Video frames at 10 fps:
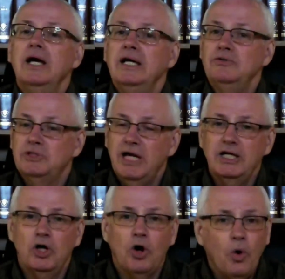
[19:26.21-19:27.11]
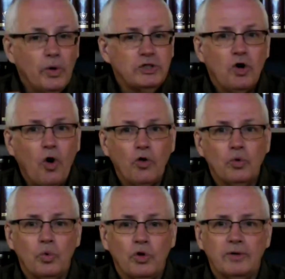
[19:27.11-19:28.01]
he's saying, go into all
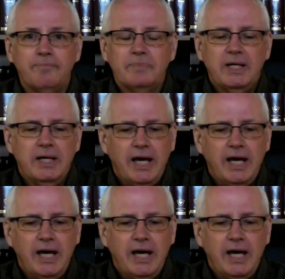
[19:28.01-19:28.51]
the world